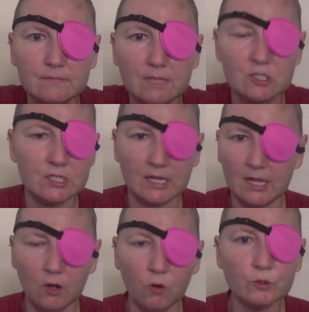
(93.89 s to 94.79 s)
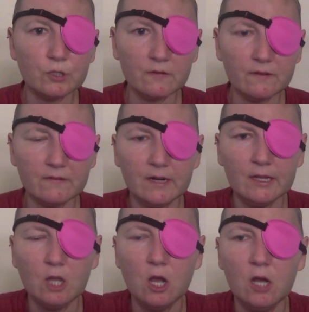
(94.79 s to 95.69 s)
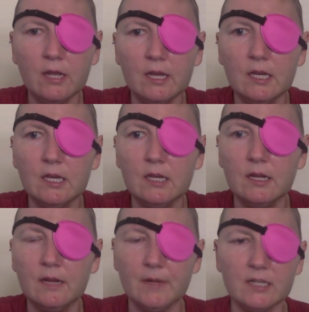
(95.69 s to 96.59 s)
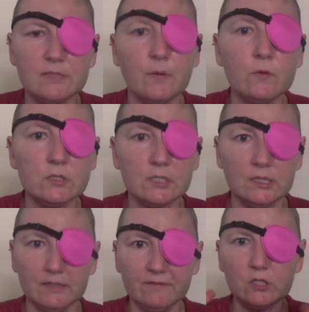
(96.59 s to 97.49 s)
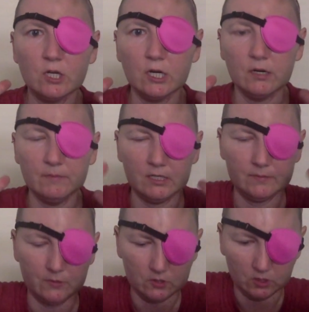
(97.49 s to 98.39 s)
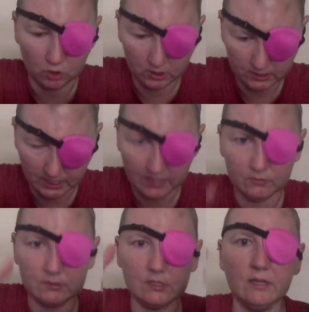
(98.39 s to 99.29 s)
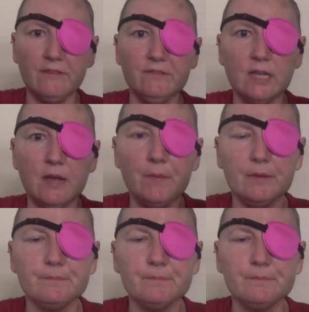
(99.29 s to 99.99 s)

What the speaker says: just can't hold her for very long, and I'm not supposed to lift her, I'm not supposed to look down to lift up.